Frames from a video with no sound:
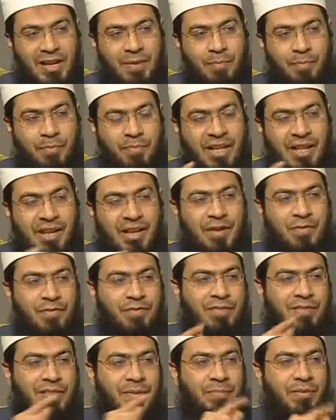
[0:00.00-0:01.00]
mainly
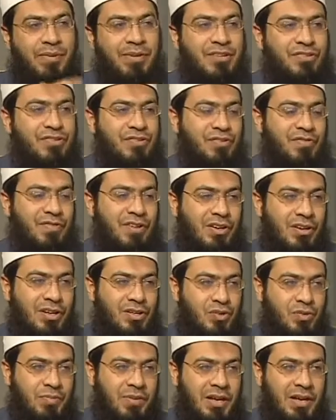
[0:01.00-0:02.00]
for the pleasure of Allah
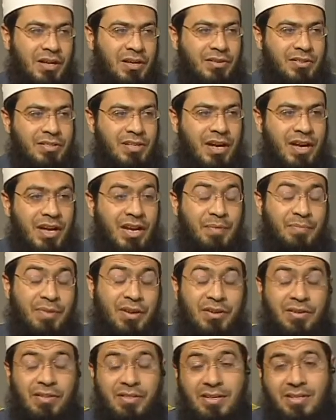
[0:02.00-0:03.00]
subhanahu wa ta'ala,
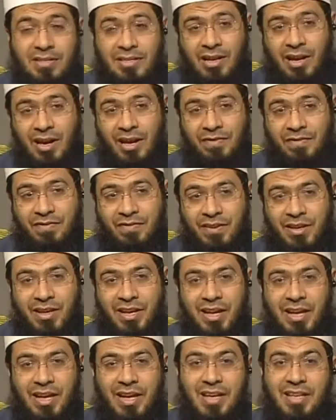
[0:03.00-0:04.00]
because this life
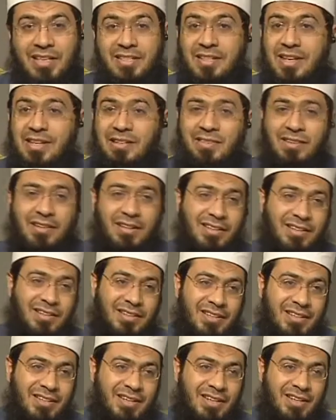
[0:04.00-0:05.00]
is nothing.
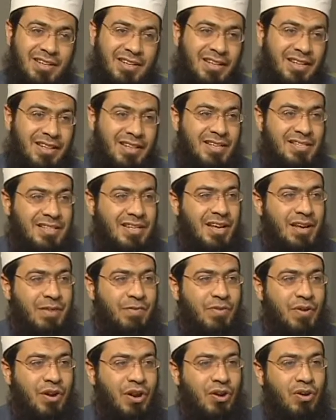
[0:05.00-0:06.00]
This
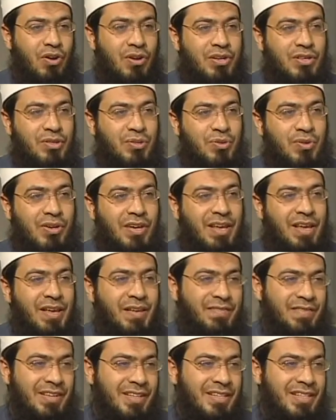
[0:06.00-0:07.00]
life, you are going to
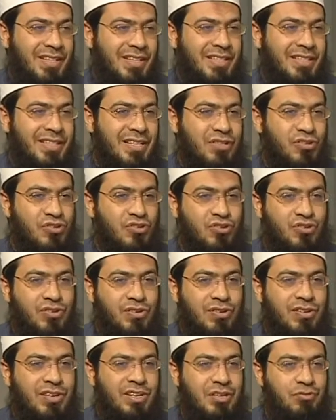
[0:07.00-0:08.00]
leave it. It's a
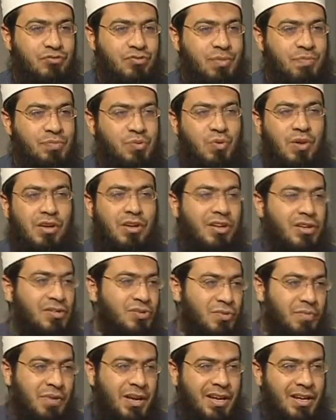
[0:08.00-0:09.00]
journey, a trip to Allah
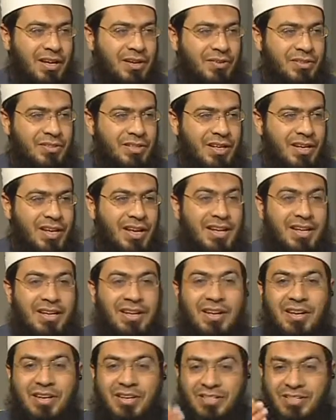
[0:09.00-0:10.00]
subhanahu wa ta'ala.
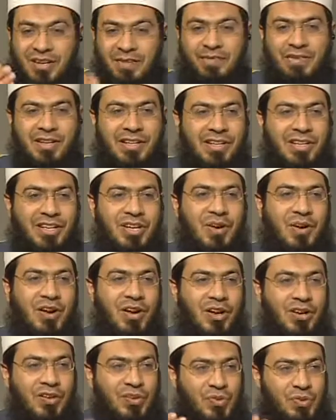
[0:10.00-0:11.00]
And definitely you are
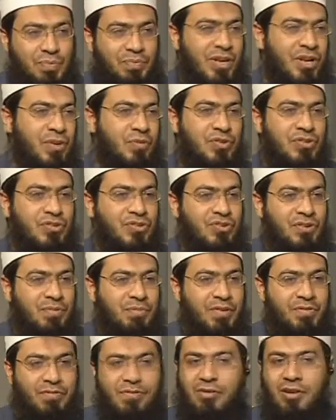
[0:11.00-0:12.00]
going to be questioned
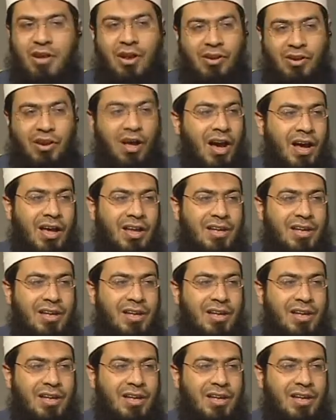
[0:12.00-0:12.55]
before Allah.